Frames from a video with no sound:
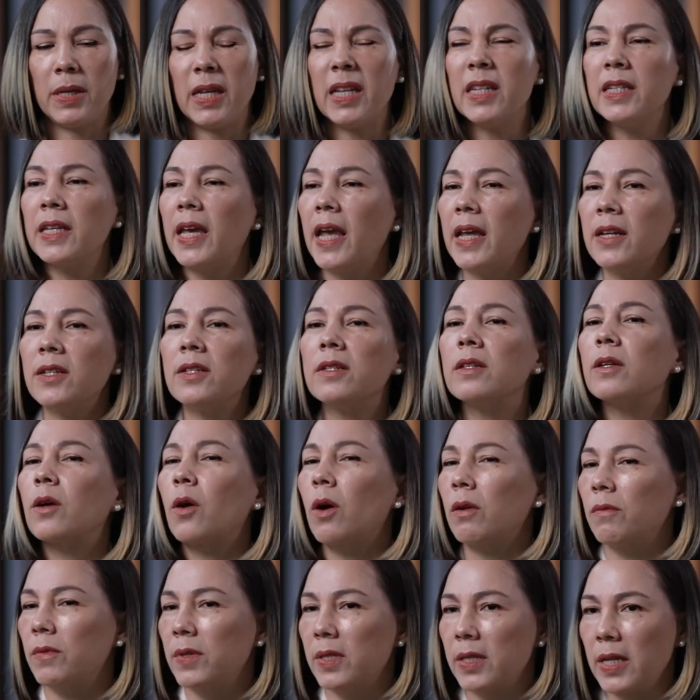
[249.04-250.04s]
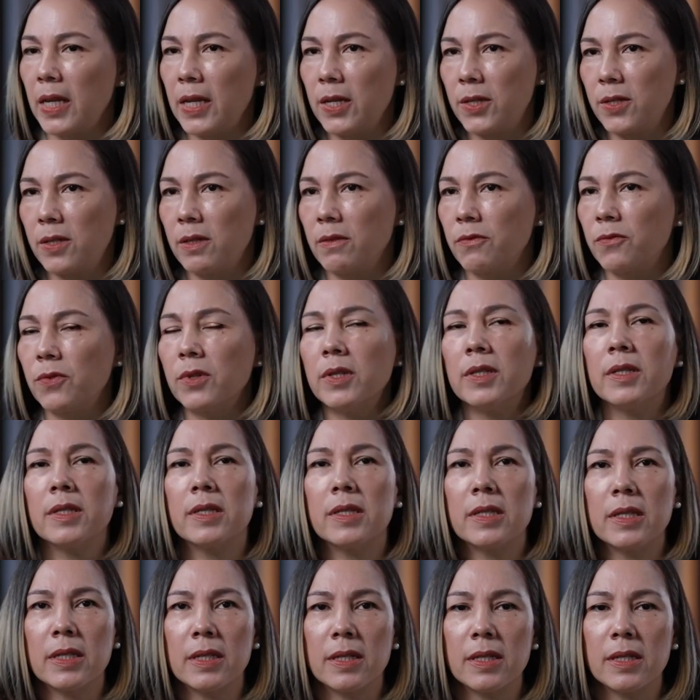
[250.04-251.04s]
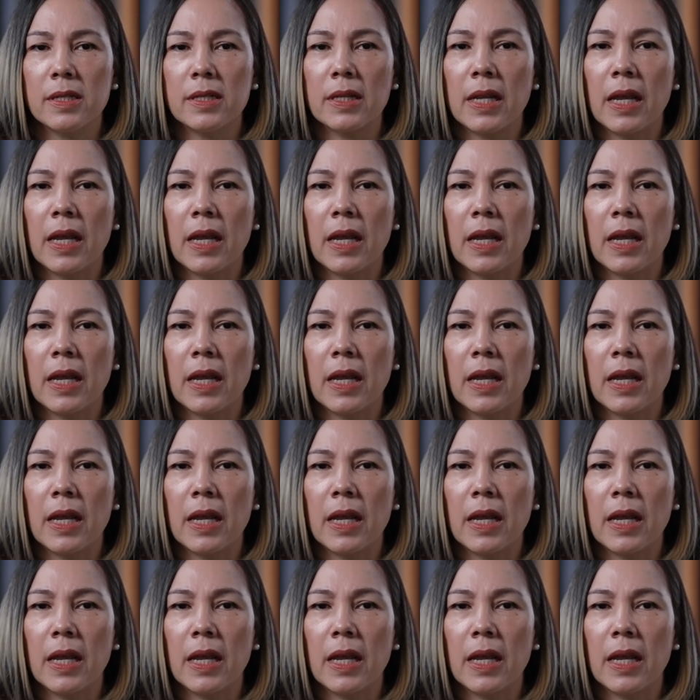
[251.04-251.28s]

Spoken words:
be engaged in the conversation. For instance,